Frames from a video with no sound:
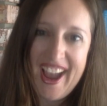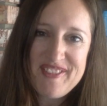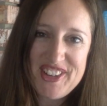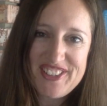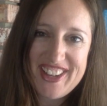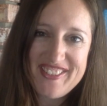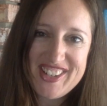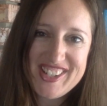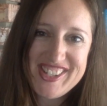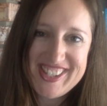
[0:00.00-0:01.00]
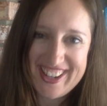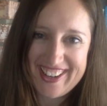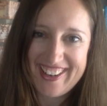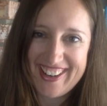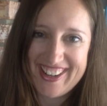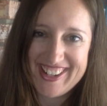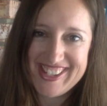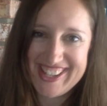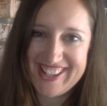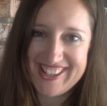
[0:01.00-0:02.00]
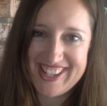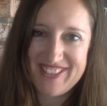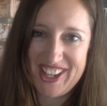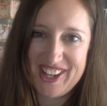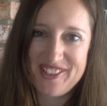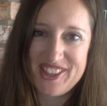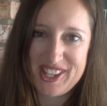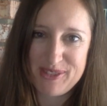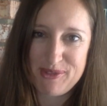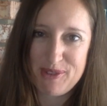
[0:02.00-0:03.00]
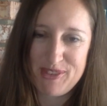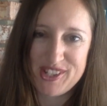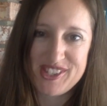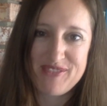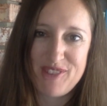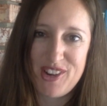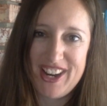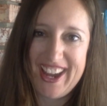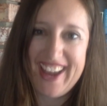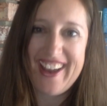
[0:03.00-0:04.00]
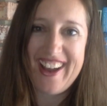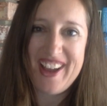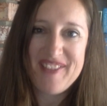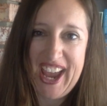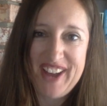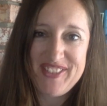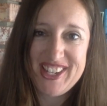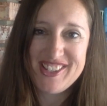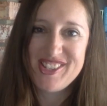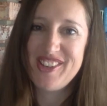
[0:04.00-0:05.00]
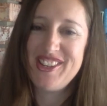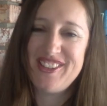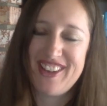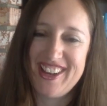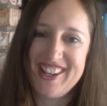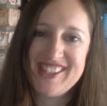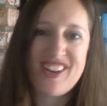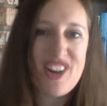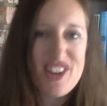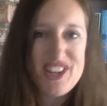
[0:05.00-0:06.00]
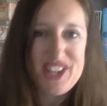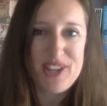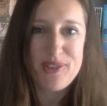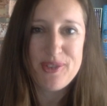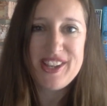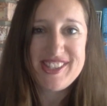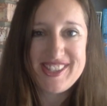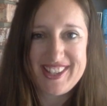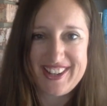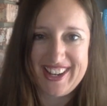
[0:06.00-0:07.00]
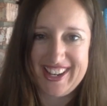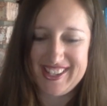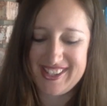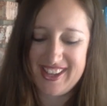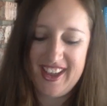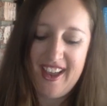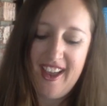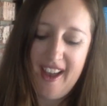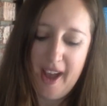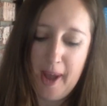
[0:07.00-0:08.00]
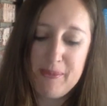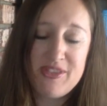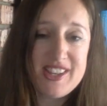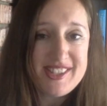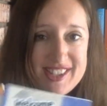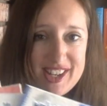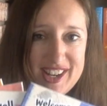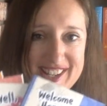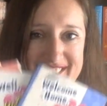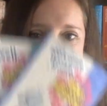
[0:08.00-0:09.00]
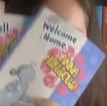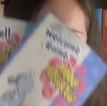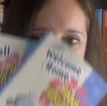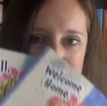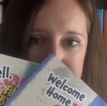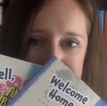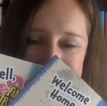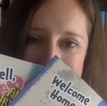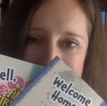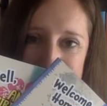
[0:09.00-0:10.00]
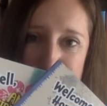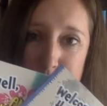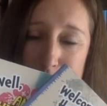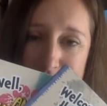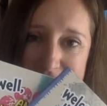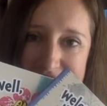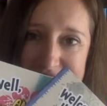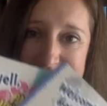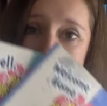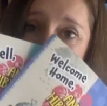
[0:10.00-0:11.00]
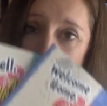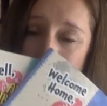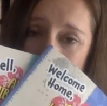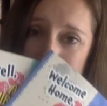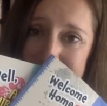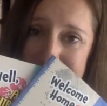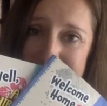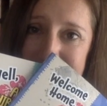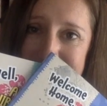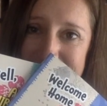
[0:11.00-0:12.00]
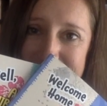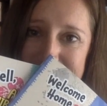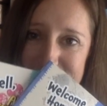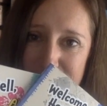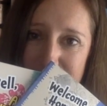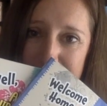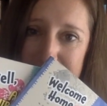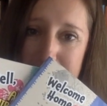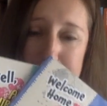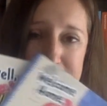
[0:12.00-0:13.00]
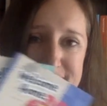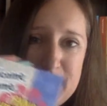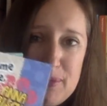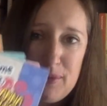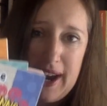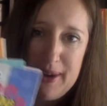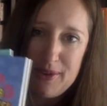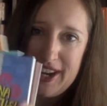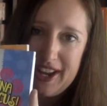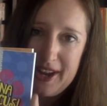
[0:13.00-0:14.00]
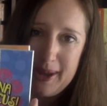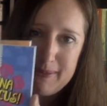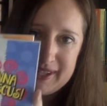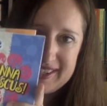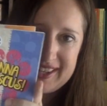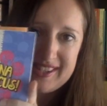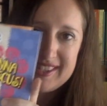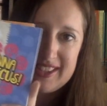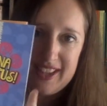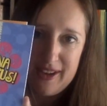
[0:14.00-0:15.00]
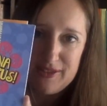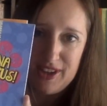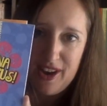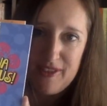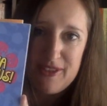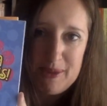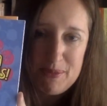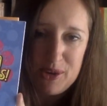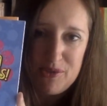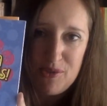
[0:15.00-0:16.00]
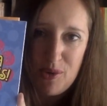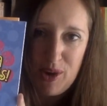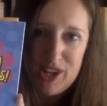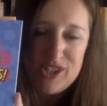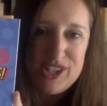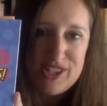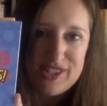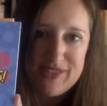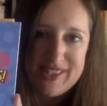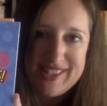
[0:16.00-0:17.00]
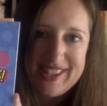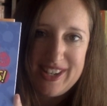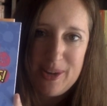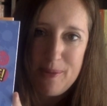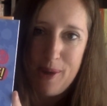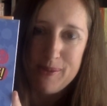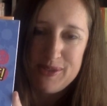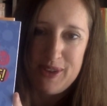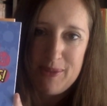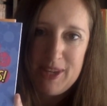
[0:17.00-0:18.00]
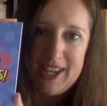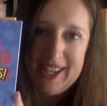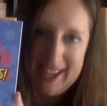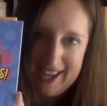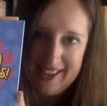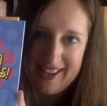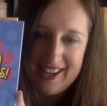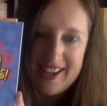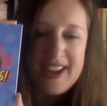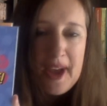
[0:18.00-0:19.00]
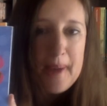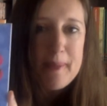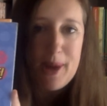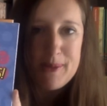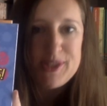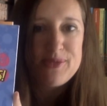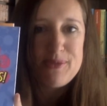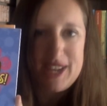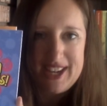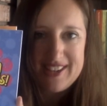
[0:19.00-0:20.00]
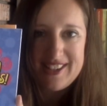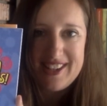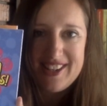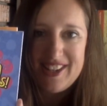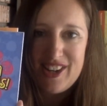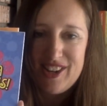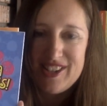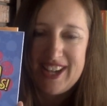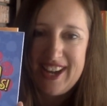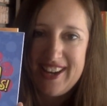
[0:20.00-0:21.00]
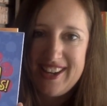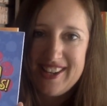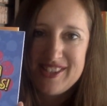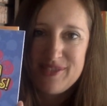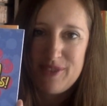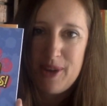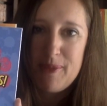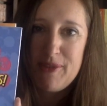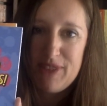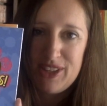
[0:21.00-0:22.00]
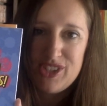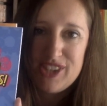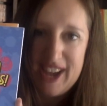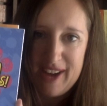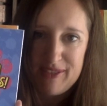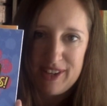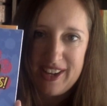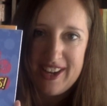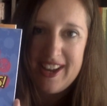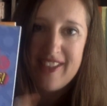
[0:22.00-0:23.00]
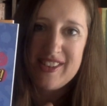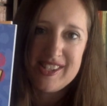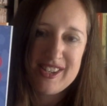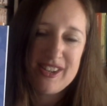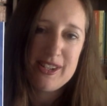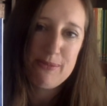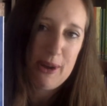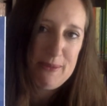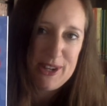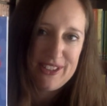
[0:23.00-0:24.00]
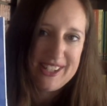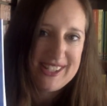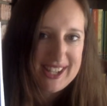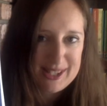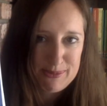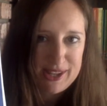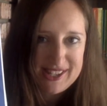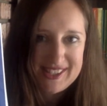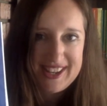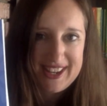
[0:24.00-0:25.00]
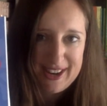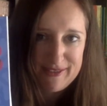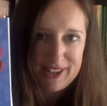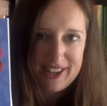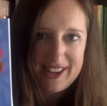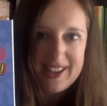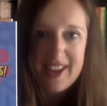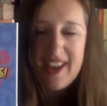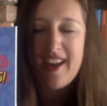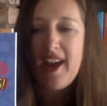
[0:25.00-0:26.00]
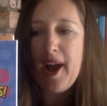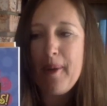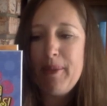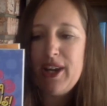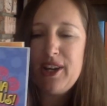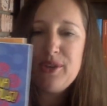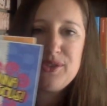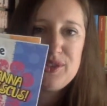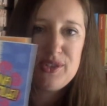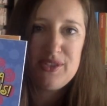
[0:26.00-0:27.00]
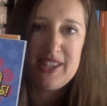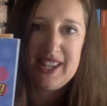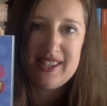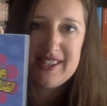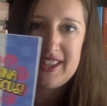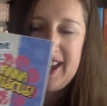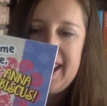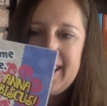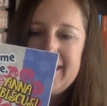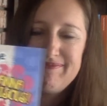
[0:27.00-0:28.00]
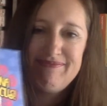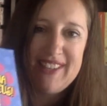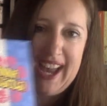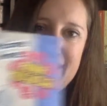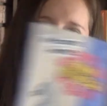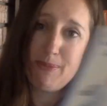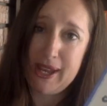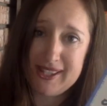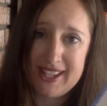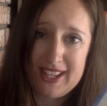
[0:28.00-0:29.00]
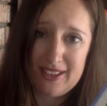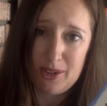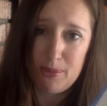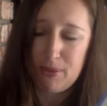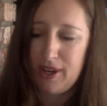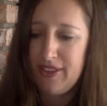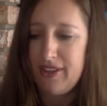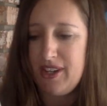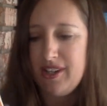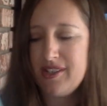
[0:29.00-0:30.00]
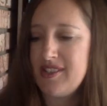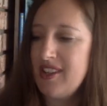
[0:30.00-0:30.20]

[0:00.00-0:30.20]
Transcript: Hi, book lovers. Sarah Carter, Senior Team Leader with Usborne Books and More, and I'm happy to show you guys our new series. This series itself is not new, but these 4 books in the series are. It picks up right where Anna Hibiscus left off in book 4. She just visited her mom's family in Canada. Mom is from Canada. Her dad is from a village in Africa, and the series primarily takes place in Africa. But it goes through things like having pesky little brothers.